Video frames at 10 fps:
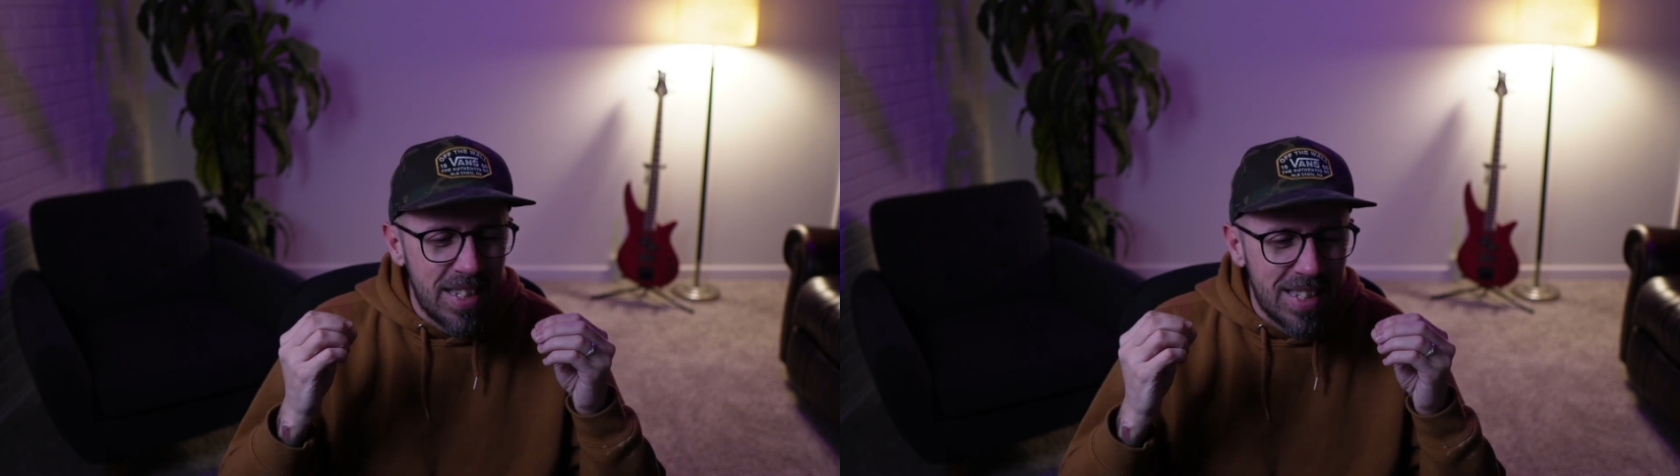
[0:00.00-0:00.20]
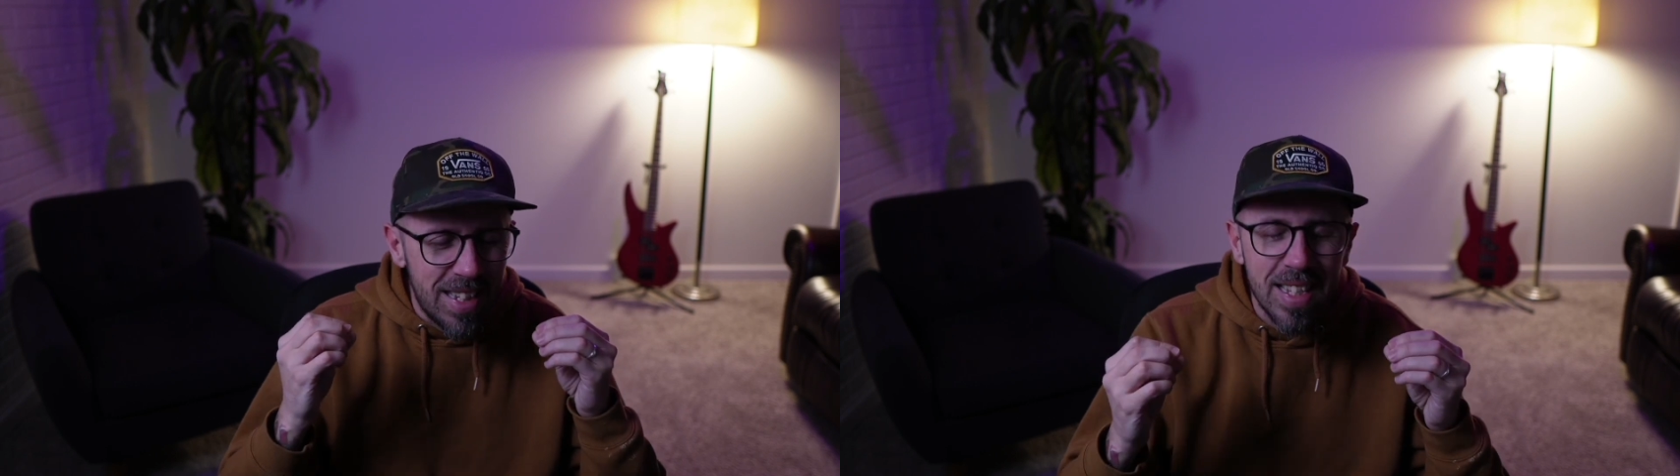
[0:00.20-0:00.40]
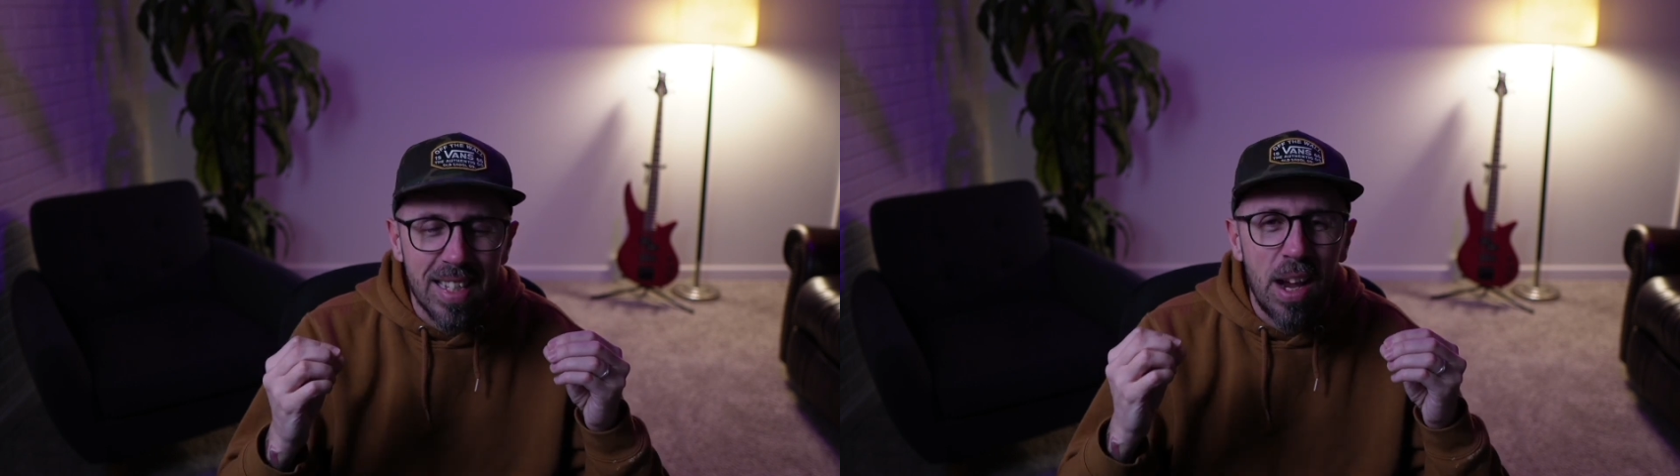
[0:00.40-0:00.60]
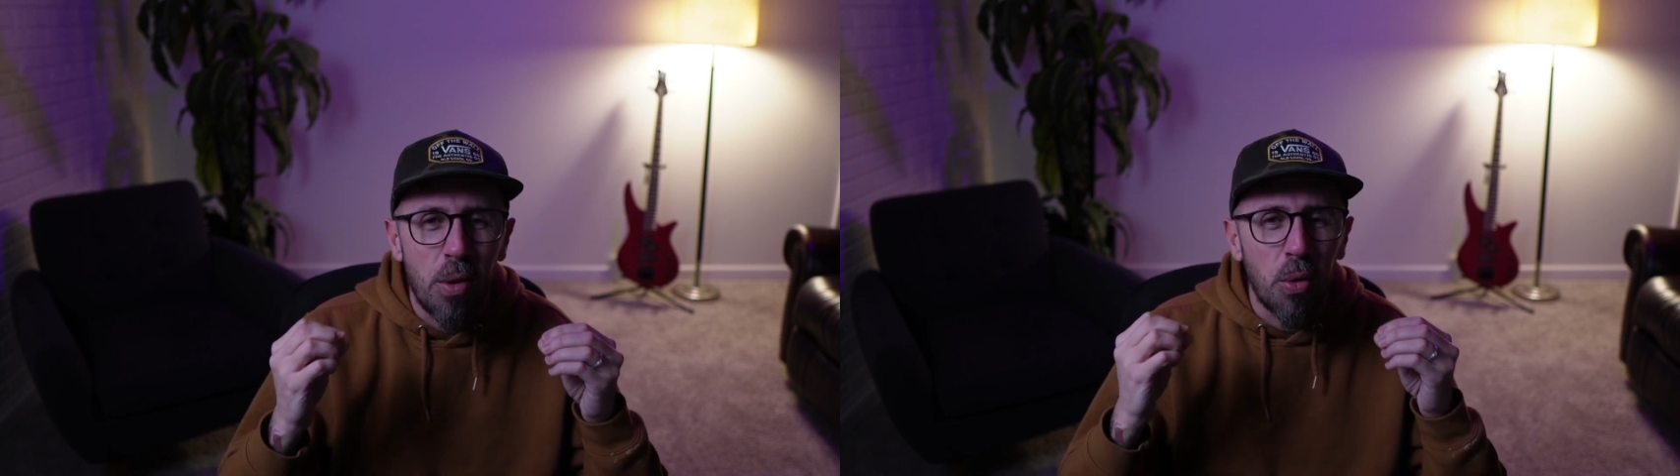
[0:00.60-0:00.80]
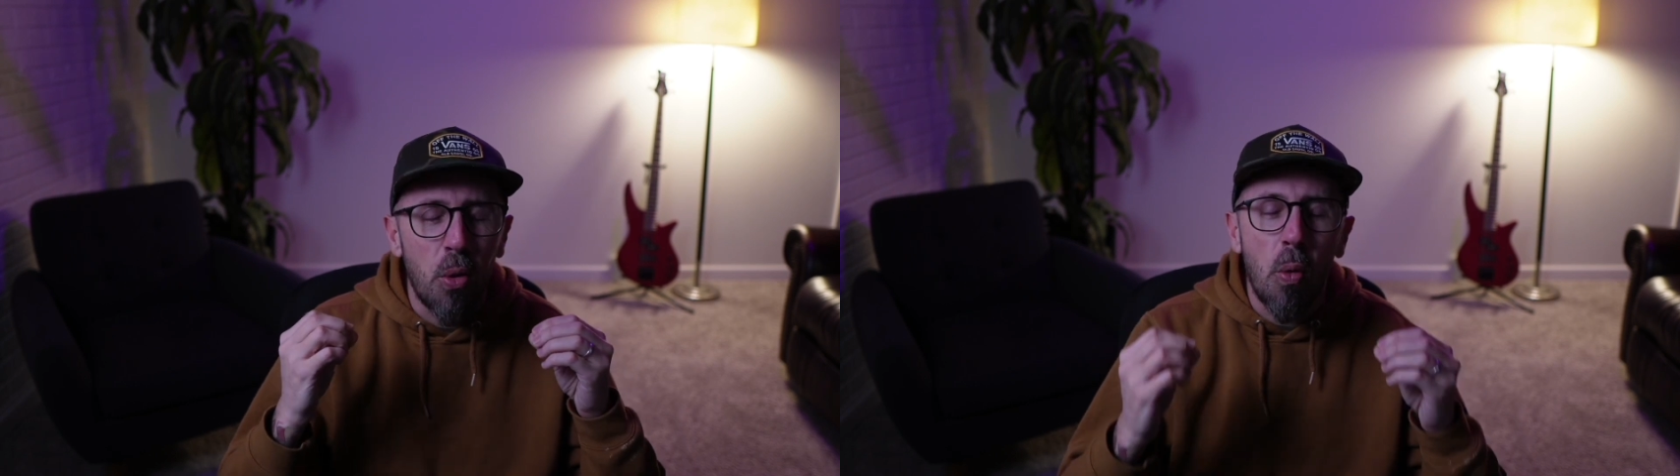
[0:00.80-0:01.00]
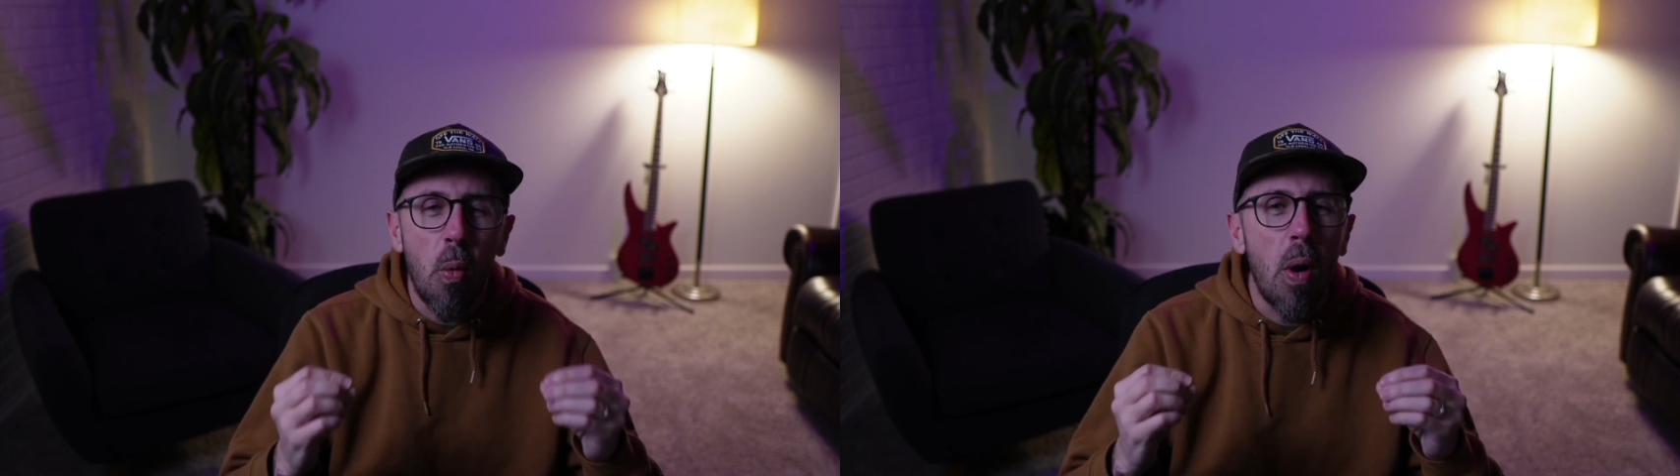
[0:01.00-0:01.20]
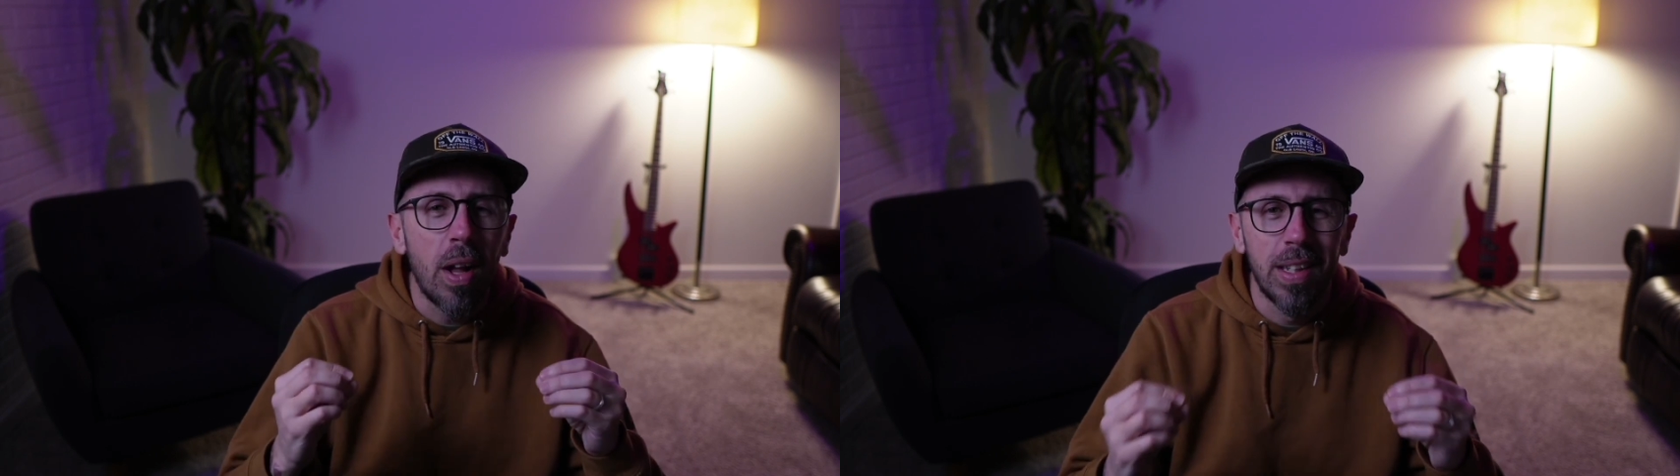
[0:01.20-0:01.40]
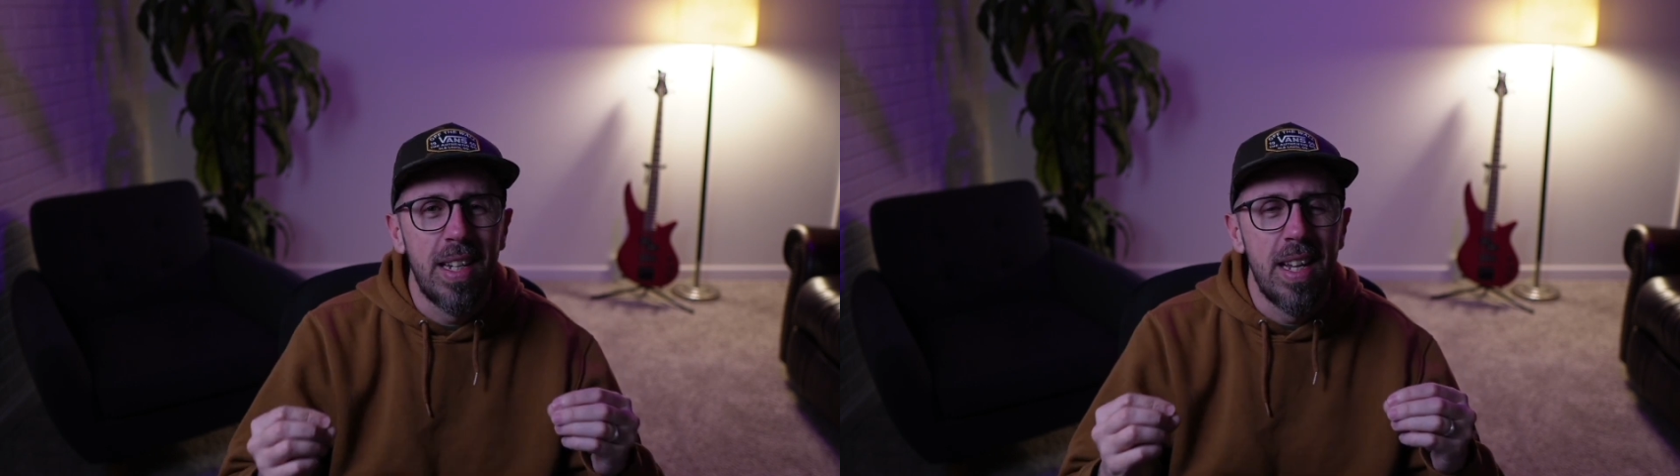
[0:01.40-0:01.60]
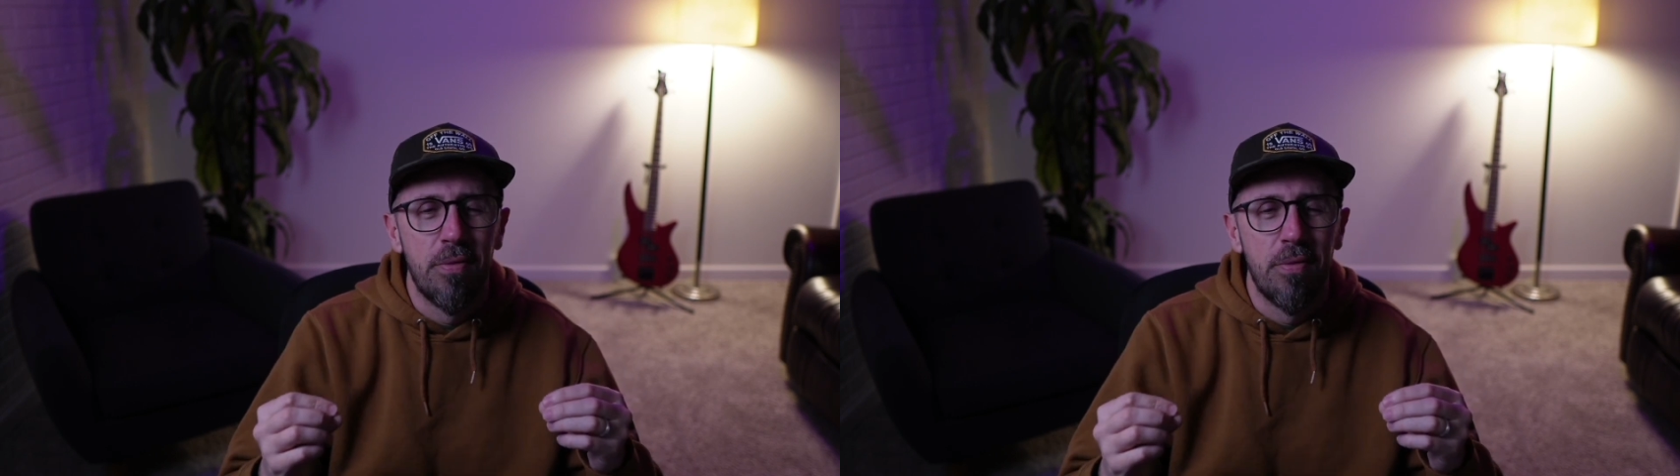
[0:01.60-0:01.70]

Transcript: just how quality